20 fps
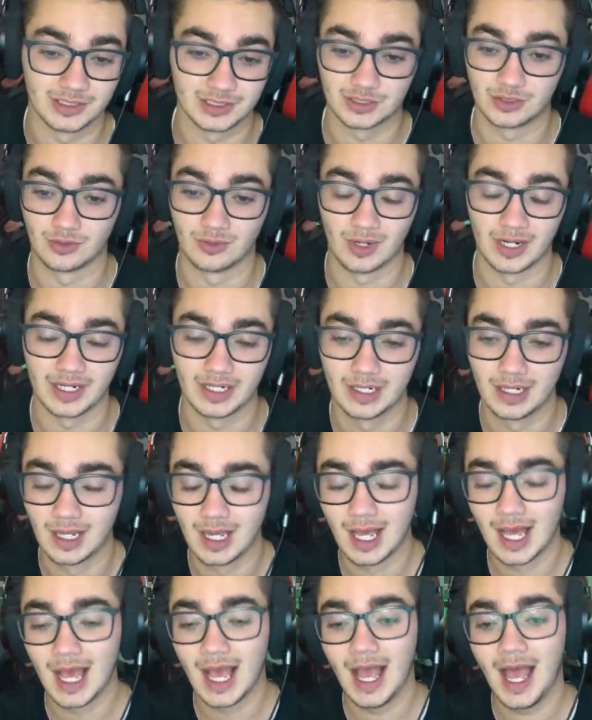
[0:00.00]
great.
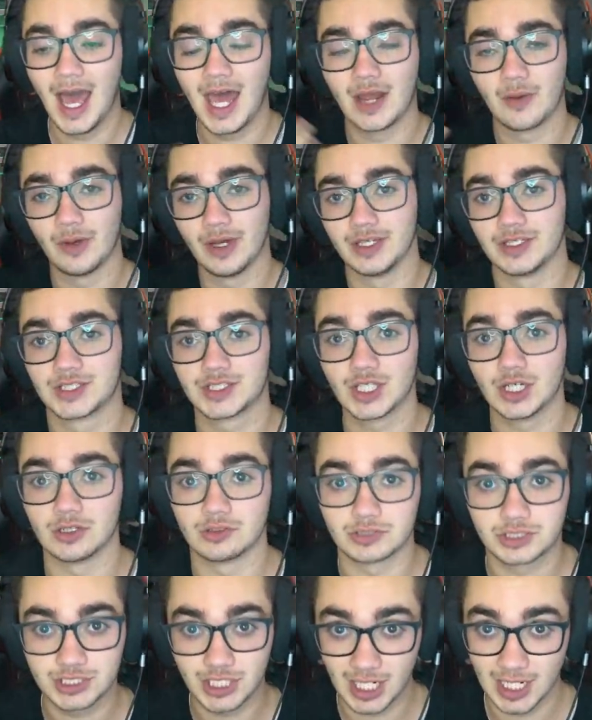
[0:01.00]
Anyway, so,
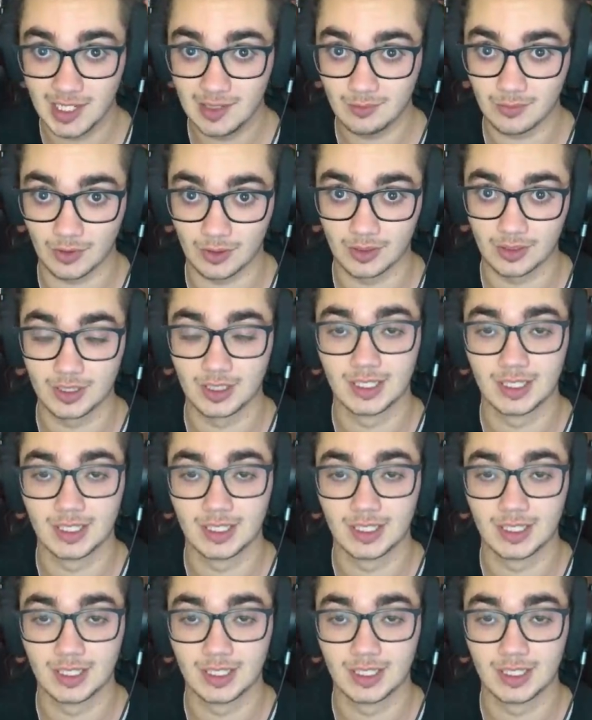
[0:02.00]
Chamber.